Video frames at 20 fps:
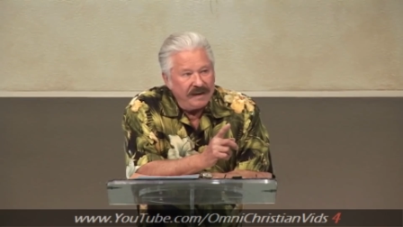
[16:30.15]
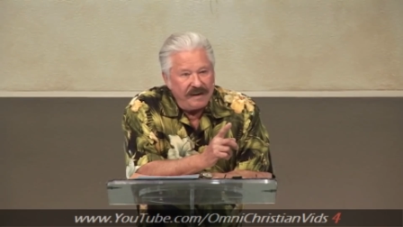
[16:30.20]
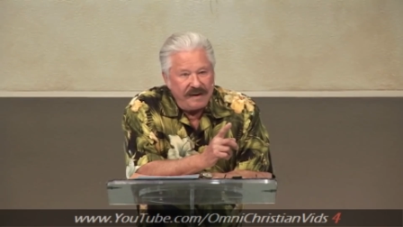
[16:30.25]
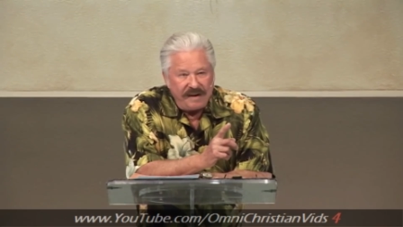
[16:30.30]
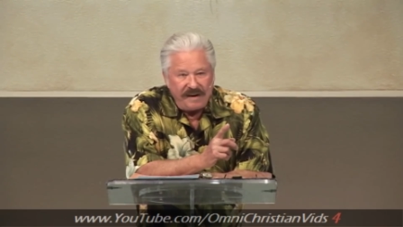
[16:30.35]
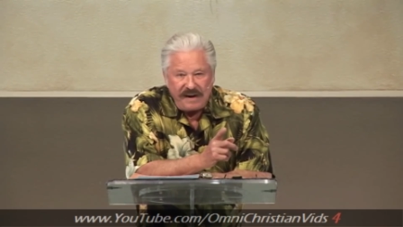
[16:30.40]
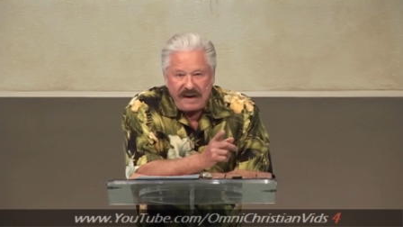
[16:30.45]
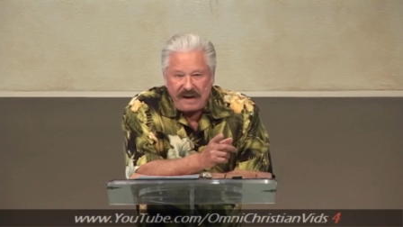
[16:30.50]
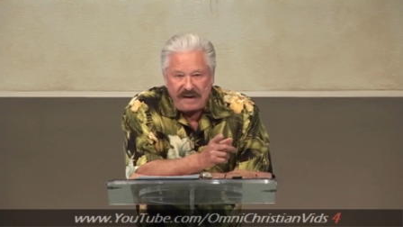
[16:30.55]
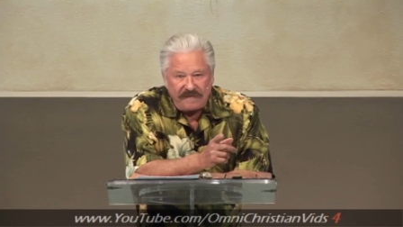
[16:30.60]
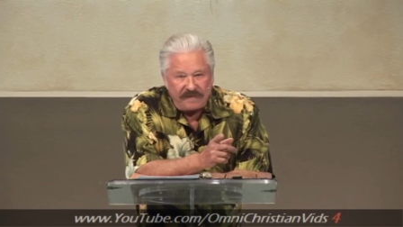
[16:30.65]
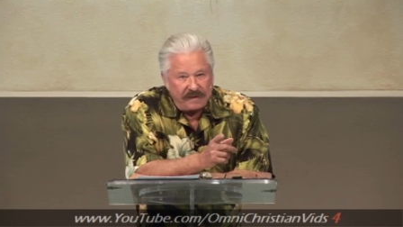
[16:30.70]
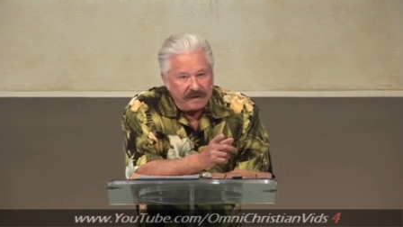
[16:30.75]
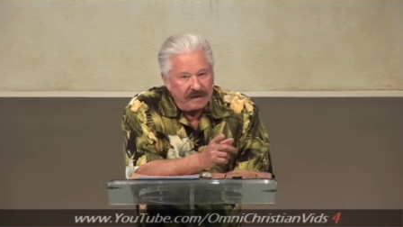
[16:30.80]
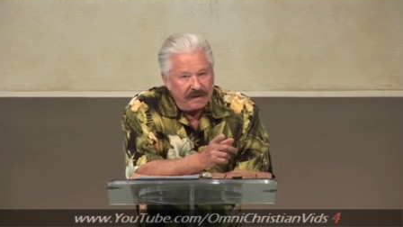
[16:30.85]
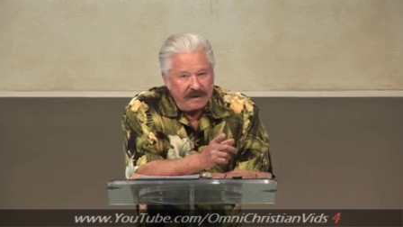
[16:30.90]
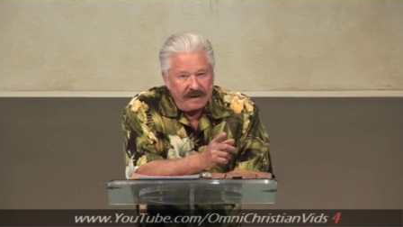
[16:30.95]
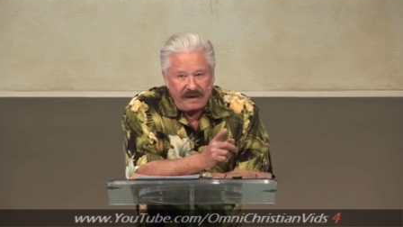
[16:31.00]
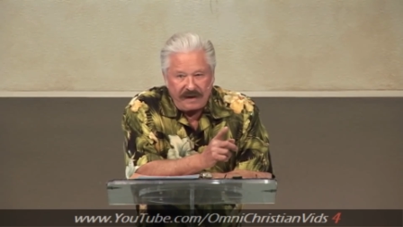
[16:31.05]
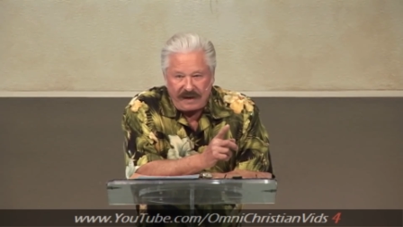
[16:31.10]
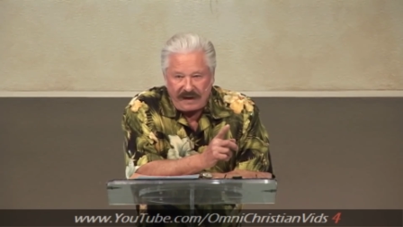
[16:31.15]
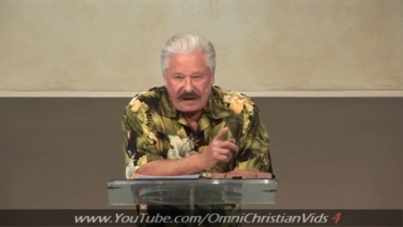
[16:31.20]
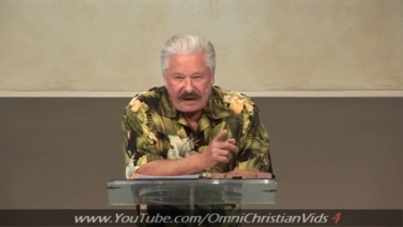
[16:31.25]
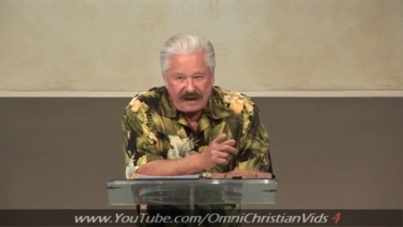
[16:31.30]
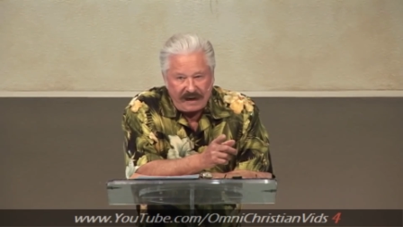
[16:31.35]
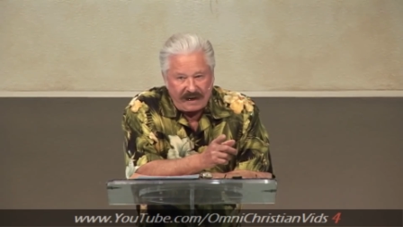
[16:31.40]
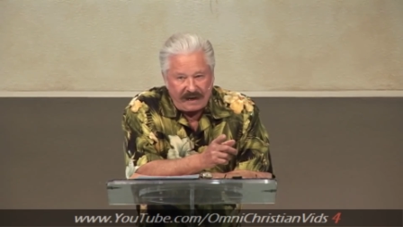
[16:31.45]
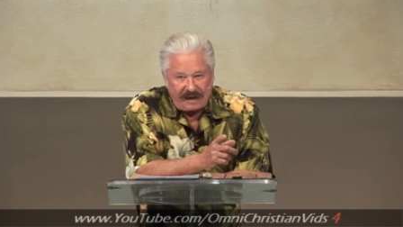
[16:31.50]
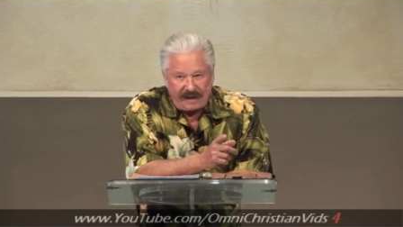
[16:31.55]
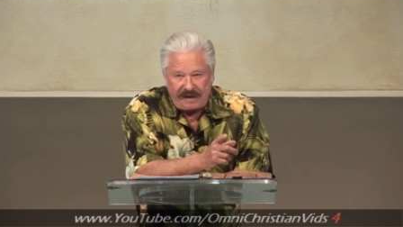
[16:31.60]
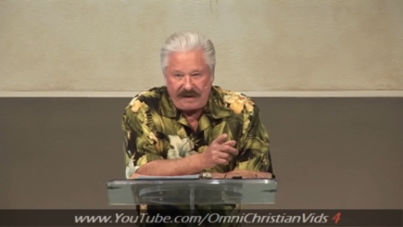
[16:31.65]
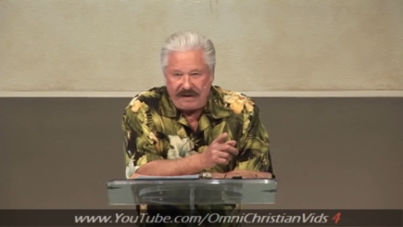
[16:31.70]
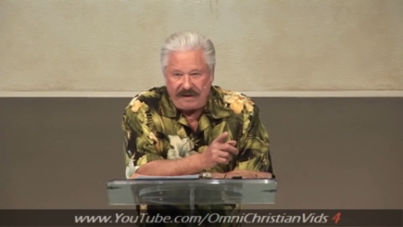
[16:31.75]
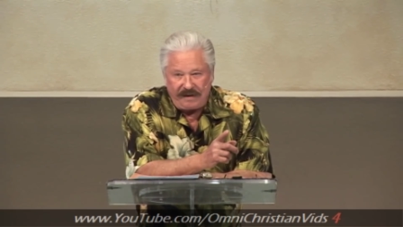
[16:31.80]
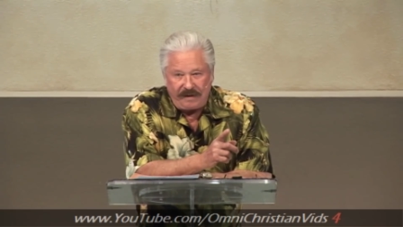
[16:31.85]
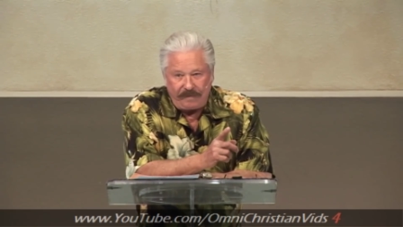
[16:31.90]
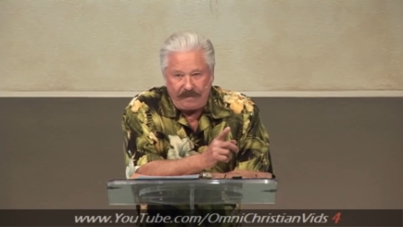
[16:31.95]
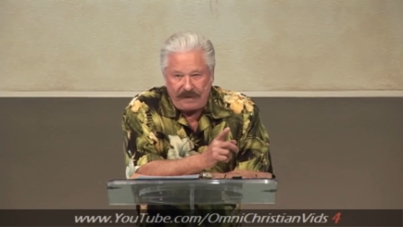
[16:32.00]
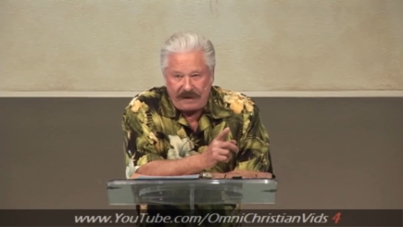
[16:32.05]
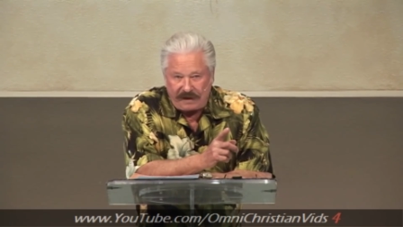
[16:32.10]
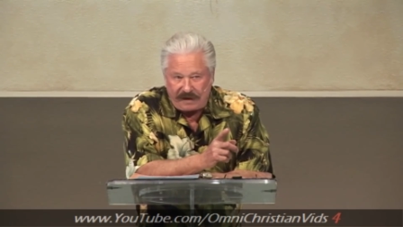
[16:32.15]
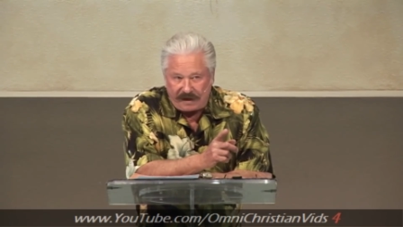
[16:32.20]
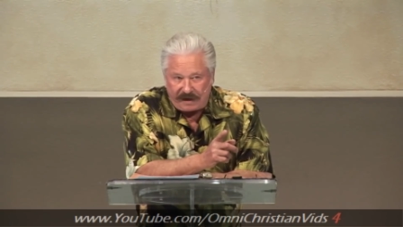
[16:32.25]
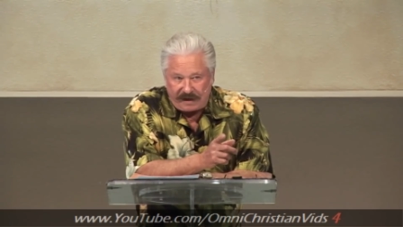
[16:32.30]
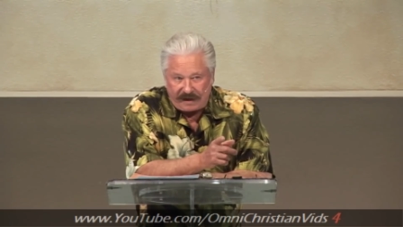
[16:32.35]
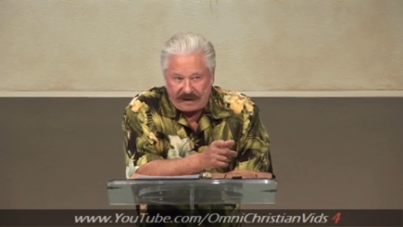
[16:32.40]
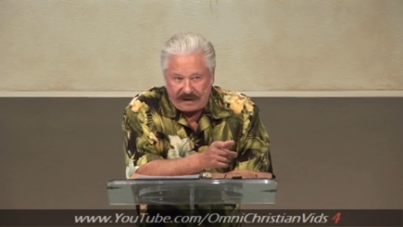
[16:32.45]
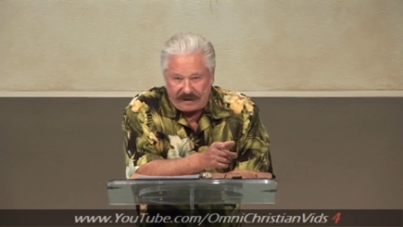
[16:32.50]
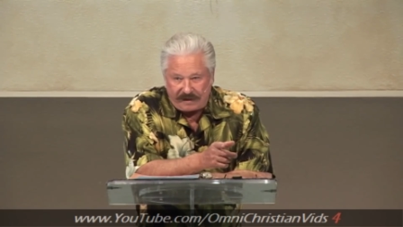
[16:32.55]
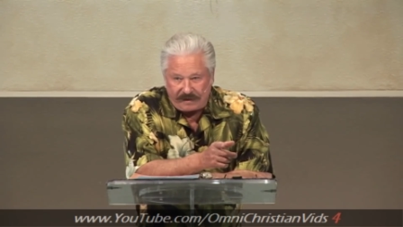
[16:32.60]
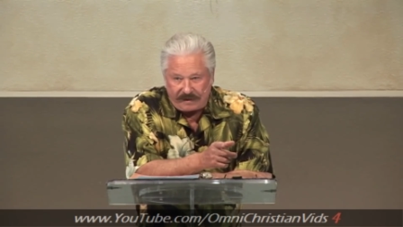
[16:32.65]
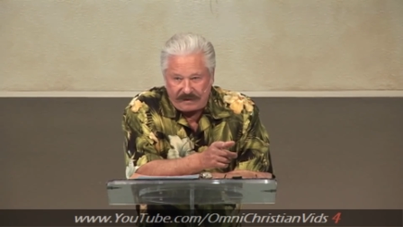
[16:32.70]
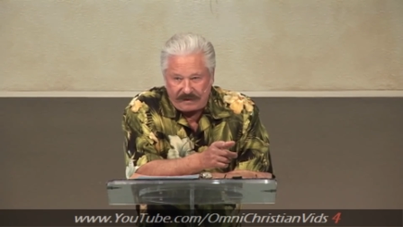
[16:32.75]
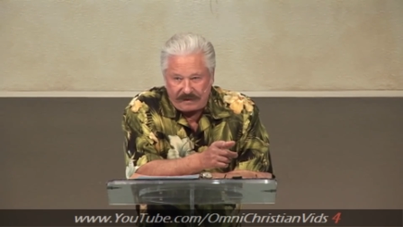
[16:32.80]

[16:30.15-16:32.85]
never had a beginning.